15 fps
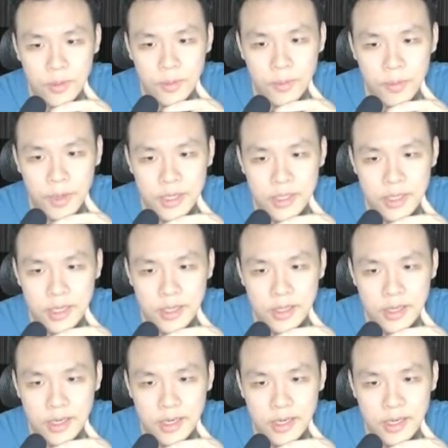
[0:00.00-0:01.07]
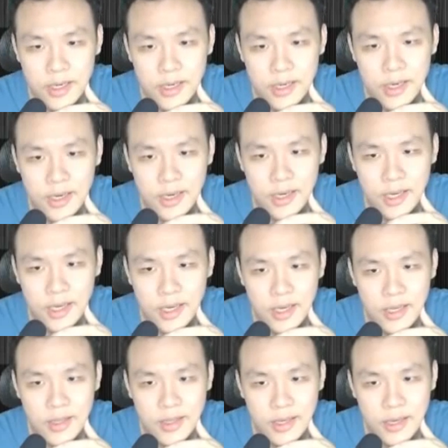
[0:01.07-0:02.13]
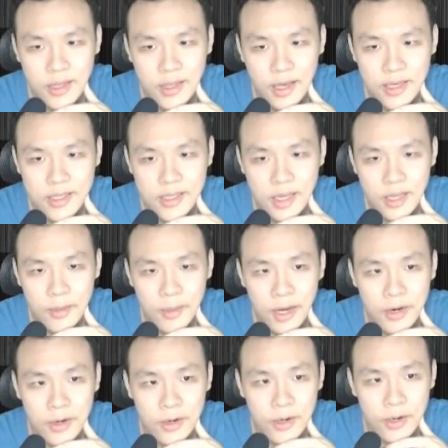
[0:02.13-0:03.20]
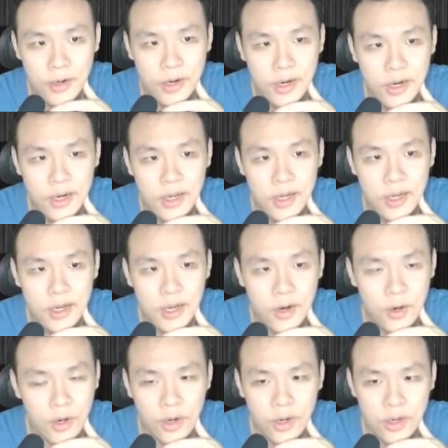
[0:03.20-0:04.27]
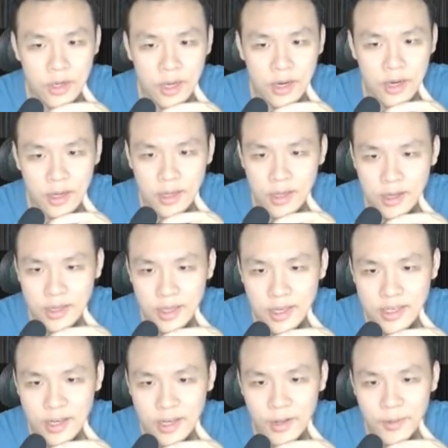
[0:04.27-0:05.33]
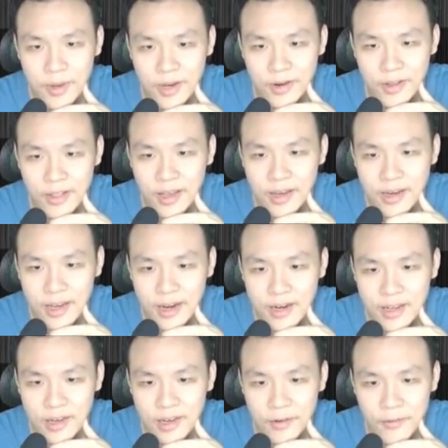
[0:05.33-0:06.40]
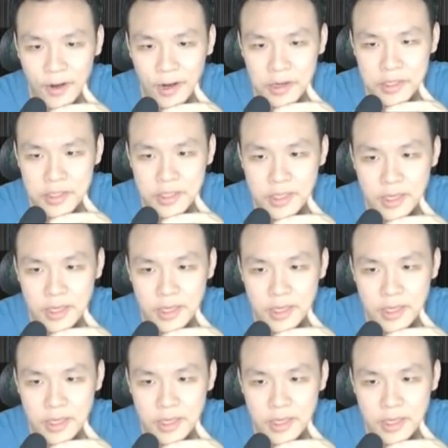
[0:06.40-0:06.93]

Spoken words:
basically the Light Salamander, or no, not Light Salamander, Light Ninetail Fox,